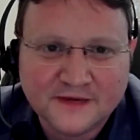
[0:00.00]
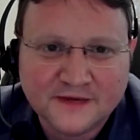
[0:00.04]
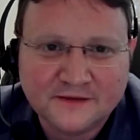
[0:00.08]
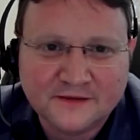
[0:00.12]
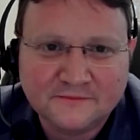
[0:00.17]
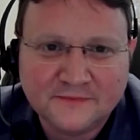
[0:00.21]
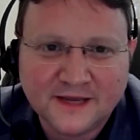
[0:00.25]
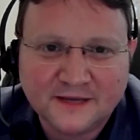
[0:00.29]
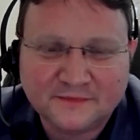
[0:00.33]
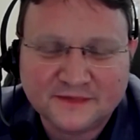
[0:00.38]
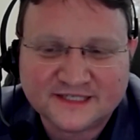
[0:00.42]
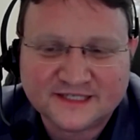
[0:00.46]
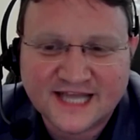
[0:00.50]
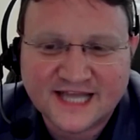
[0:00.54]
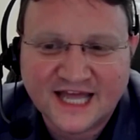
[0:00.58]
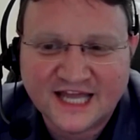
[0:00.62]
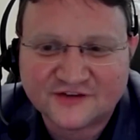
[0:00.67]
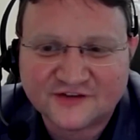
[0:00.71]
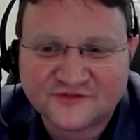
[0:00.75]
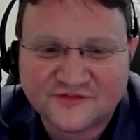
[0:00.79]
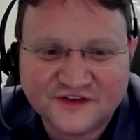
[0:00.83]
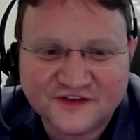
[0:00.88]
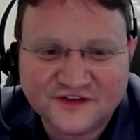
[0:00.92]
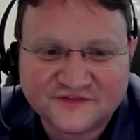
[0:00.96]

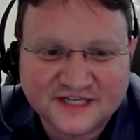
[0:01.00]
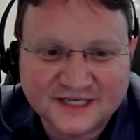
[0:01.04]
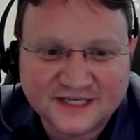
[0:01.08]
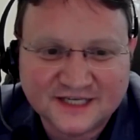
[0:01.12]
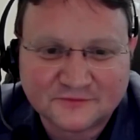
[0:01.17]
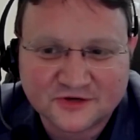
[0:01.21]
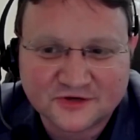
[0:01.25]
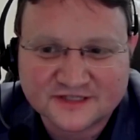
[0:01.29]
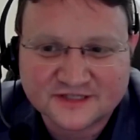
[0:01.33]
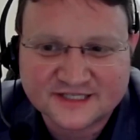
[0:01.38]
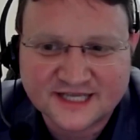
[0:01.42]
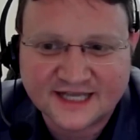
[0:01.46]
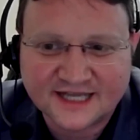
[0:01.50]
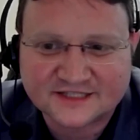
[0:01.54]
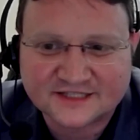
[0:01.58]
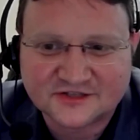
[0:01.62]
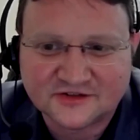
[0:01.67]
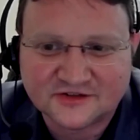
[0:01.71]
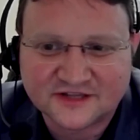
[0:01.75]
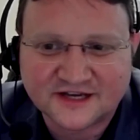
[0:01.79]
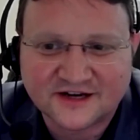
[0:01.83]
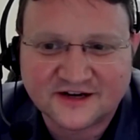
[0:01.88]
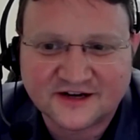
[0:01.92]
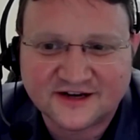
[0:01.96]
10, 15%.
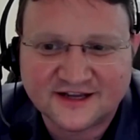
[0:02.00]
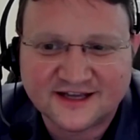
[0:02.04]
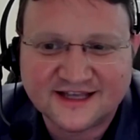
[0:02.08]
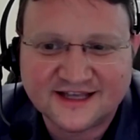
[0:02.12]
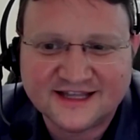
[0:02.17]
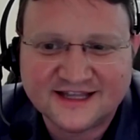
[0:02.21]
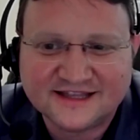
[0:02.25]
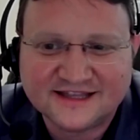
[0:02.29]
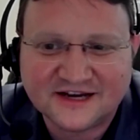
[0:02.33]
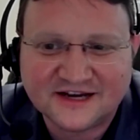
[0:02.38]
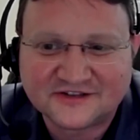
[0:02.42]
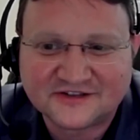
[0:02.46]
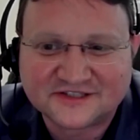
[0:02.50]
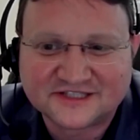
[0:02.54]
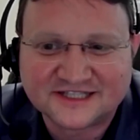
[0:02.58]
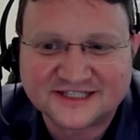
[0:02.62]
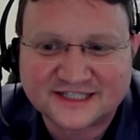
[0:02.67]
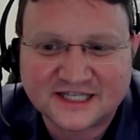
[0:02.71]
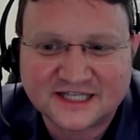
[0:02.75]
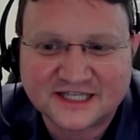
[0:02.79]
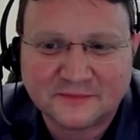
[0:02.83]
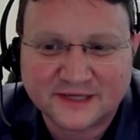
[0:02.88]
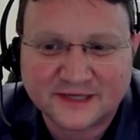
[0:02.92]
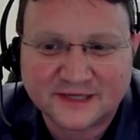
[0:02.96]
So they're
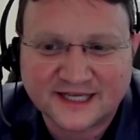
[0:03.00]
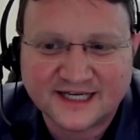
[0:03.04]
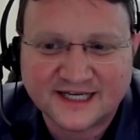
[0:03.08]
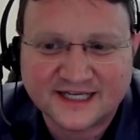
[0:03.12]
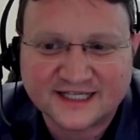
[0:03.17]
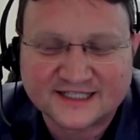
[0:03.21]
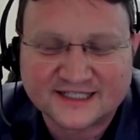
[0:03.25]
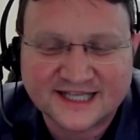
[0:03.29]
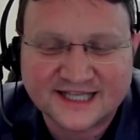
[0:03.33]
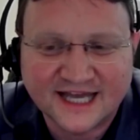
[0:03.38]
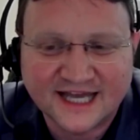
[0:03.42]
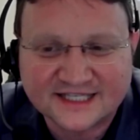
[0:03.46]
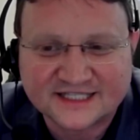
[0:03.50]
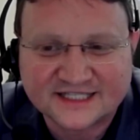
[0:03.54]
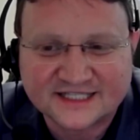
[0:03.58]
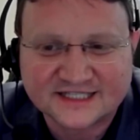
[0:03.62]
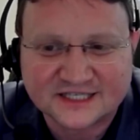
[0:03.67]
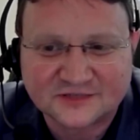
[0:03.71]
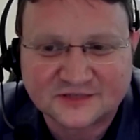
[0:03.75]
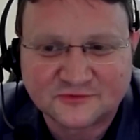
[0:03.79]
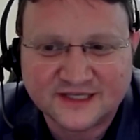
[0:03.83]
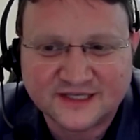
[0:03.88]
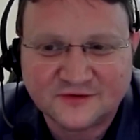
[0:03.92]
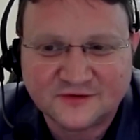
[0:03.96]
just at the beginning stages,
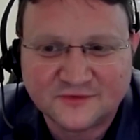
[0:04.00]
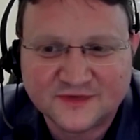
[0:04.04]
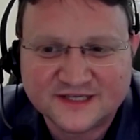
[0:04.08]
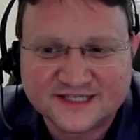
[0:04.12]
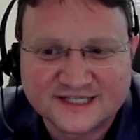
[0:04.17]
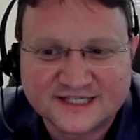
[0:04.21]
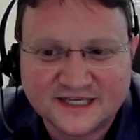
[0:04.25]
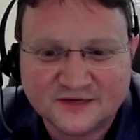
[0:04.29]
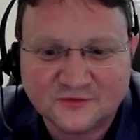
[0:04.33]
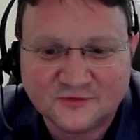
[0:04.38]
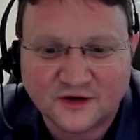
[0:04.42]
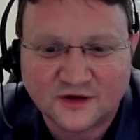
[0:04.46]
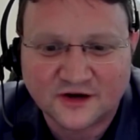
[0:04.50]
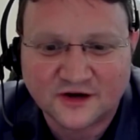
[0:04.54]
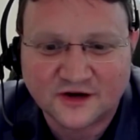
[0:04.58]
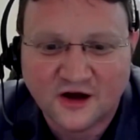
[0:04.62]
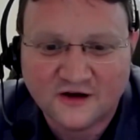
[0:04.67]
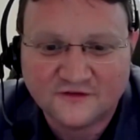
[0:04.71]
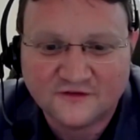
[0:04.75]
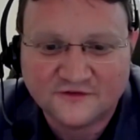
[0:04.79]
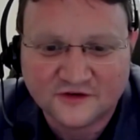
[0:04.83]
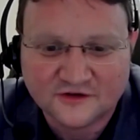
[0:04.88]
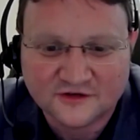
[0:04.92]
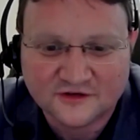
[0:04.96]
and we see what
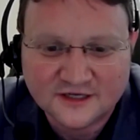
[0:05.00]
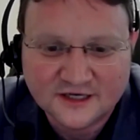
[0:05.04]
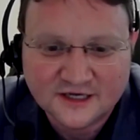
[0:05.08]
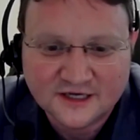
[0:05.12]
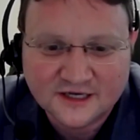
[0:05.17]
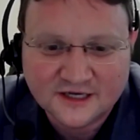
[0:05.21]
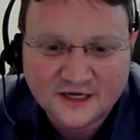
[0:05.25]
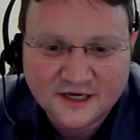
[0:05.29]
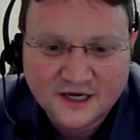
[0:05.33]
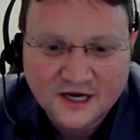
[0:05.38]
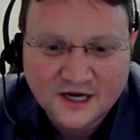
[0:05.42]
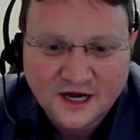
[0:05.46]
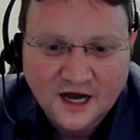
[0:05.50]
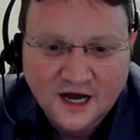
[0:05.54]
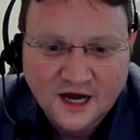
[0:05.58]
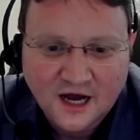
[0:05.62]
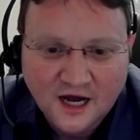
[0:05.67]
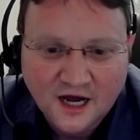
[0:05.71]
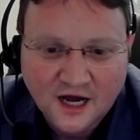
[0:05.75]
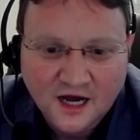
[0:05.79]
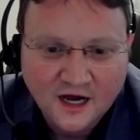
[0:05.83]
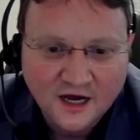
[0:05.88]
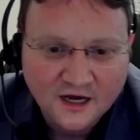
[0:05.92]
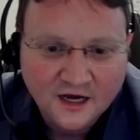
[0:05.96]
awful
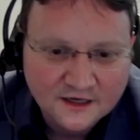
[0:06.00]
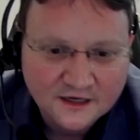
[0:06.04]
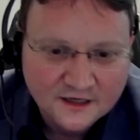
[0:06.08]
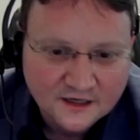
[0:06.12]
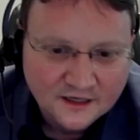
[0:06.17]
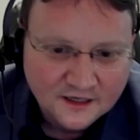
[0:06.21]
uh,